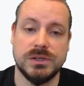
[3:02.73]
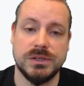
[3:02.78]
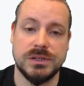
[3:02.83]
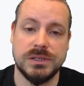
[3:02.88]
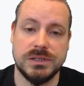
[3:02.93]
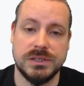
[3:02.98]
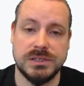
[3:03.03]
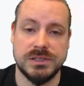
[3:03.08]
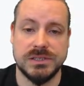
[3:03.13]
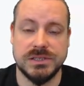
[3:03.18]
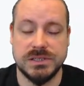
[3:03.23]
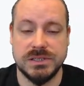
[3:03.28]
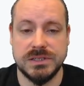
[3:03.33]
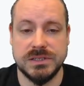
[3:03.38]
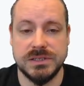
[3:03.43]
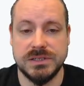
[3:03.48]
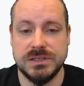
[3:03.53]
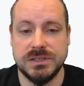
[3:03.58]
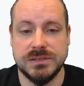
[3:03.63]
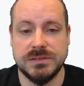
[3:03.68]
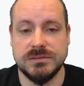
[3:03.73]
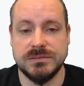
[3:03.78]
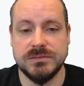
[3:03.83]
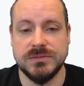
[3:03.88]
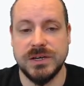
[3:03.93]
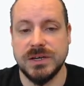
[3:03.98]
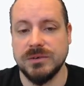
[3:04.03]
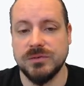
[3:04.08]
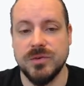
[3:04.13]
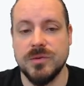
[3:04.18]
it's
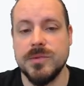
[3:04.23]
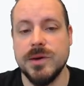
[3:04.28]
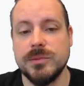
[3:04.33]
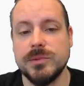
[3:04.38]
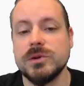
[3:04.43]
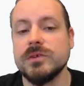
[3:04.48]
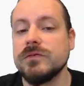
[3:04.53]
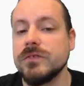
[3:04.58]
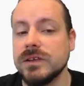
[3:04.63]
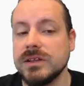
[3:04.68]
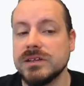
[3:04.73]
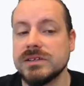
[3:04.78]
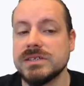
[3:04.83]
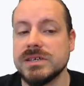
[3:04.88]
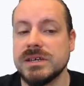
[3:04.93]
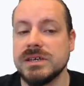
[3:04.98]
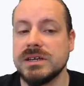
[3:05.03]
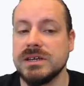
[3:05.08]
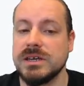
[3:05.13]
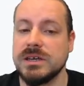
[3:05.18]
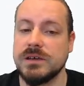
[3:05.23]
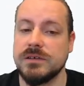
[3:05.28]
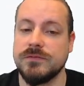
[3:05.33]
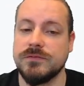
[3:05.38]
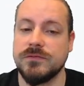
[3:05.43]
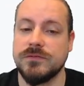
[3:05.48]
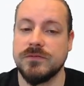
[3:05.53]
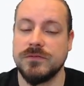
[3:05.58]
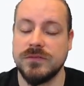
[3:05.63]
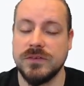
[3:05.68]
remember to fill this in
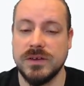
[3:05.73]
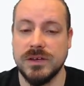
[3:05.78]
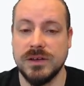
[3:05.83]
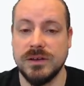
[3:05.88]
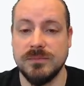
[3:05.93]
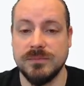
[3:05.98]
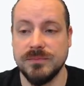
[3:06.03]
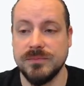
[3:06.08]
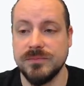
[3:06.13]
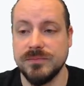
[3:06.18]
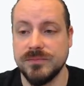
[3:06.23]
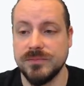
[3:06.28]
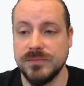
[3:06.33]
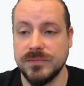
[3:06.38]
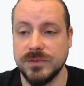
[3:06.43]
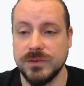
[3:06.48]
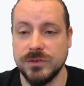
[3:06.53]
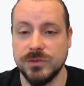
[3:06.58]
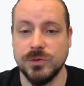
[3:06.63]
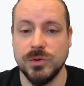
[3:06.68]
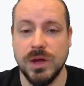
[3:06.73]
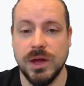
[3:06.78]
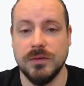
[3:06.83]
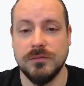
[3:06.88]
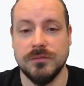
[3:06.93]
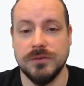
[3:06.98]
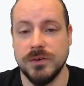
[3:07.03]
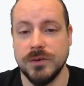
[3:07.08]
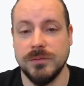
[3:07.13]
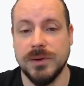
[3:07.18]
if you
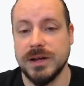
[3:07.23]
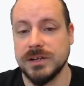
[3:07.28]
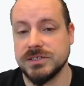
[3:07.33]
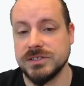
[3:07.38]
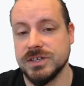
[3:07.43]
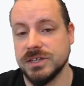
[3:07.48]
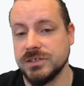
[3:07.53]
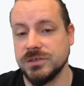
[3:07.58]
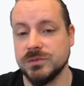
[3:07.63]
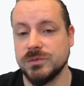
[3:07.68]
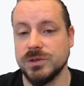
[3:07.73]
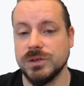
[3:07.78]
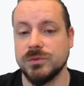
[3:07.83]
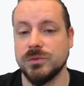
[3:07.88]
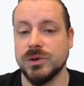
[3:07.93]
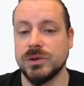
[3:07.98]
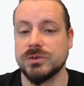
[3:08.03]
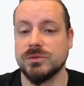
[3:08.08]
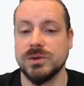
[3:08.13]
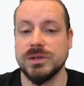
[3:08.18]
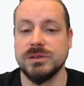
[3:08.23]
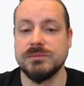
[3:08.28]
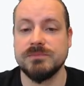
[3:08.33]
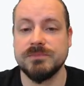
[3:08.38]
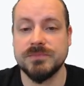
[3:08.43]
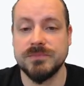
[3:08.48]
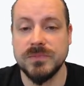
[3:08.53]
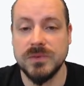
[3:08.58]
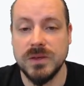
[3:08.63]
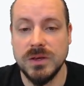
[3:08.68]
have a batch that you want to work with.
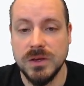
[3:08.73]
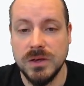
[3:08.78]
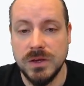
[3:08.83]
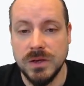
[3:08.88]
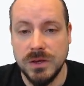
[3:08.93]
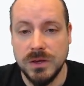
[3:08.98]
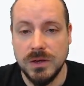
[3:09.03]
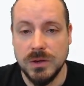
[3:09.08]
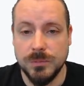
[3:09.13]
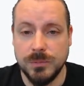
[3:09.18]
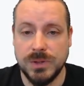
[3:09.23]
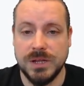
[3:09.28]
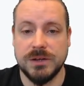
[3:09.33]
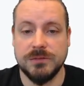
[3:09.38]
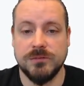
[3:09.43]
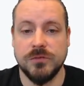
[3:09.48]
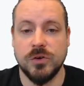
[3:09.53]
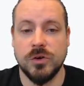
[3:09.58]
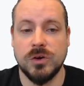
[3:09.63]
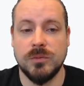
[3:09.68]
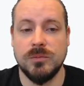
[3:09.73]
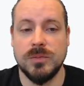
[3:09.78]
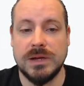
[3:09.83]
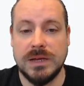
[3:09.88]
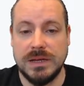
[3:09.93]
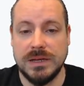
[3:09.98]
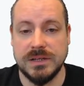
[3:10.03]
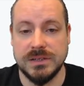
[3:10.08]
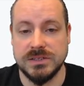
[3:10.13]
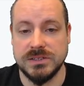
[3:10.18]
Platform
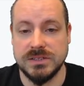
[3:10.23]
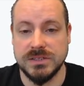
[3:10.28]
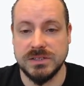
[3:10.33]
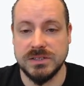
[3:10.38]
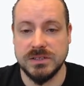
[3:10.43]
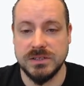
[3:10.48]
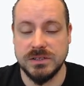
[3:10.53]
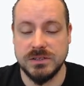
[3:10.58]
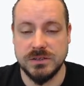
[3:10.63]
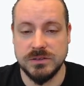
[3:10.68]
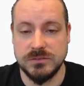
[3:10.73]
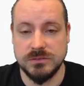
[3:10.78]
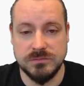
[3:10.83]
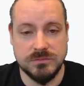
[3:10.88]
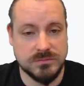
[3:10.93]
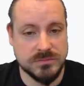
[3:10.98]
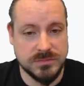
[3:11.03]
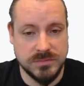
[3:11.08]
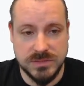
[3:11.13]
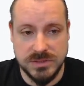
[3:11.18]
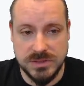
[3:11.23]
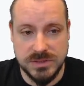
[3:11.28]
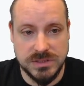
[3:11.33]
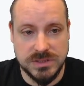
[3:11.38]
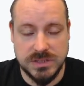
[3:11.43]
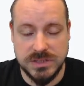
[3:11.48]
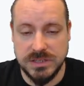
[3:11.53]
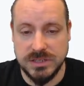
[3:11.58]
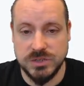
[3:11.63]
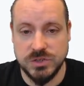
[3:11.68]
as
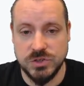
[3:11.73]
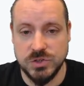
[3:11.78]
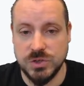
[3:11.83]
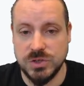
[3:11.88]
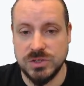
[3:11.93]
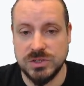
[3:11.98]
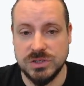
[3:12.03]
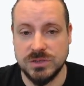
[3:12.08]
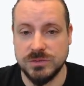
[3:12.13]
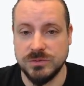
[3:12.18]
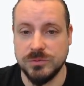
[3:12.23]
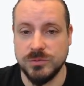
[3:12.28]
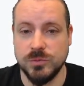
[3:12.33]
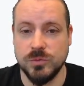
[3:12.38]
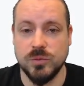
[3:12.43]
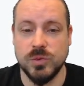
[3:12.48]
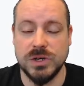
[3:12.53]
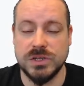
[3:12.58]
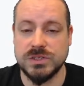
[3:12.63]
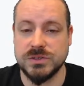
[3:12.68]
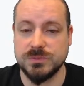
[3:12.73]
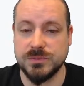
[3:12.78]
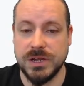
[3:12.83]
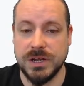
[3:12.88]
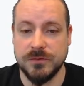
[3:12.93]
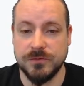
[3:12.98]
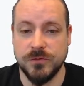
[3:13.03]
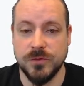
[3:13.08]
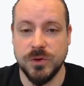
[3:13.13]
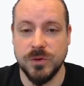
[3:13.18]
in short, which
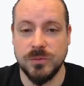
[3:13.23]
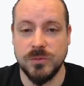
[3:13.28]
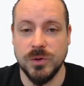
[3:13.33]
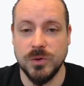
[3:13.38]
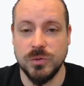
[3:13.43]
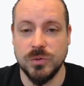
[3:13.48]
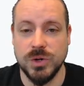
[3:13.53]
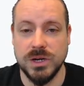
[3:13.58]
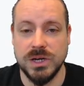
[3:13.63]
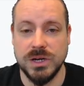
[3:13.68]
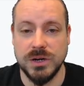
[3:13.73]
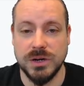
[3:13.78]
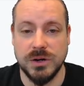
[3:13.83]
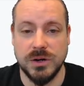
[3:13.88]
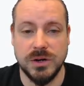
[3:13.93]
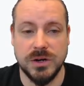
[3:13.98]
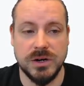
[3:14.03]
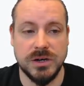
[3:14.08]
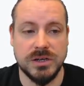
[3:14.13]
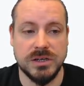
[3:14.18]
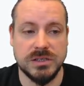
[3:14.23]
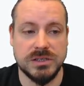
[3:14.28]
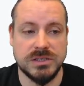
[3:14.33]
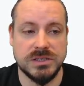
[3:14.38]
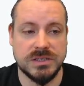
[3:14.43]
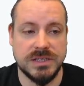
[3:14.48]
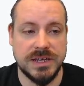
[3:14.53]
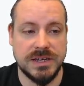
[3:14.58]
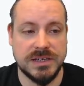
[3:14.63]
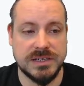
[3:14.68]
platform we are
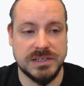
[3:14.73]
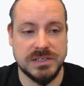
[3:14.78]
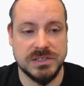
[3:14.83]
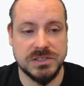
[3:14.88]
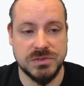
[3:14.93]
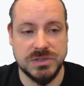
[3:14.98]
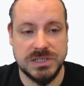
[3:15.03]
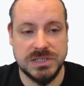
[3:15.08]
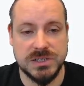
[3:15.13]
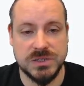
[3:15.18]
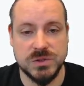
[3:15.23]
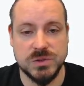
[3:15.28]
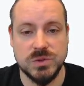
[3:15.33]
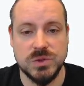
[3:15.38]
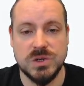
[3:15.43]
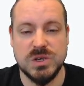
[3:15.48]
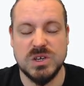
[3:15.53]
sending the string to.